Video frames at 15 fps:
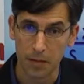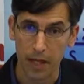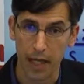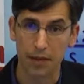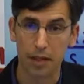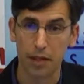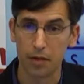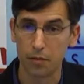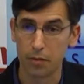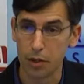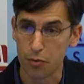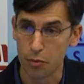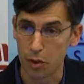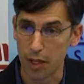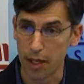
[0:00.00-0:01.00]
at the
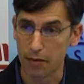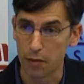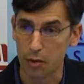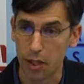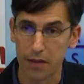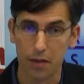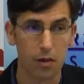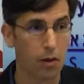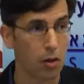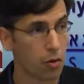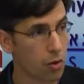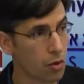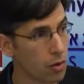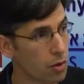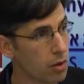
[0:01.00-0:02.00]
individual level, at the
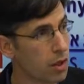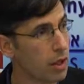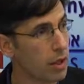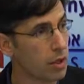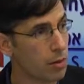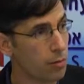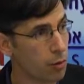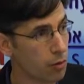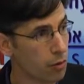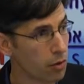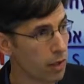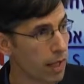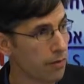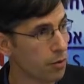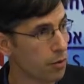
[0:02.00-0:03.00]
local, communal
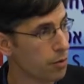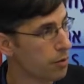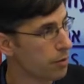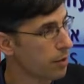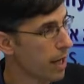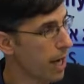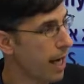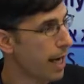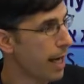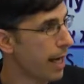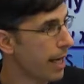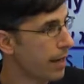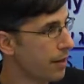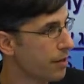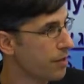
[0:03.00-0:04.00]
level.
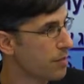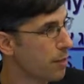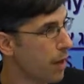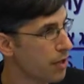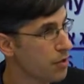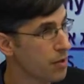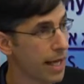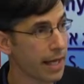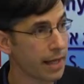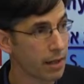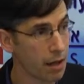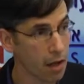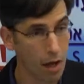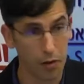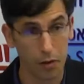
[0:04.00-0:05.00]
And there's much that
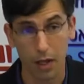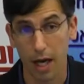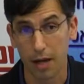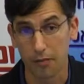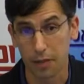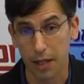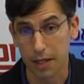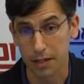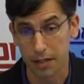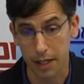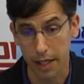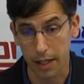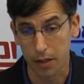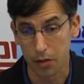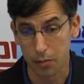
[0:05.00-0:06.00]

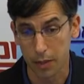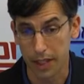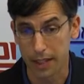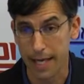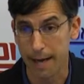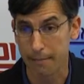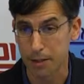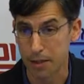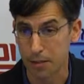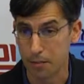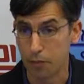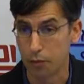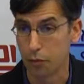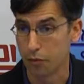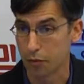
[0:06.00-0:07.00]
could be adapted
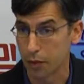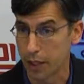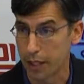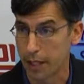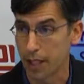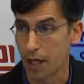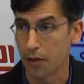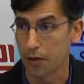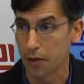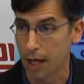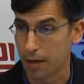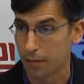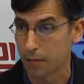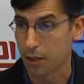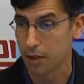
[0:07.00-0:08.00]
fruitfully in other
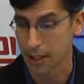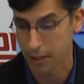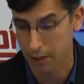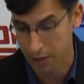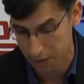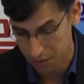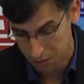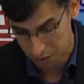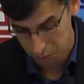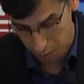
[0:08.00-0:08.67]
conflict areas as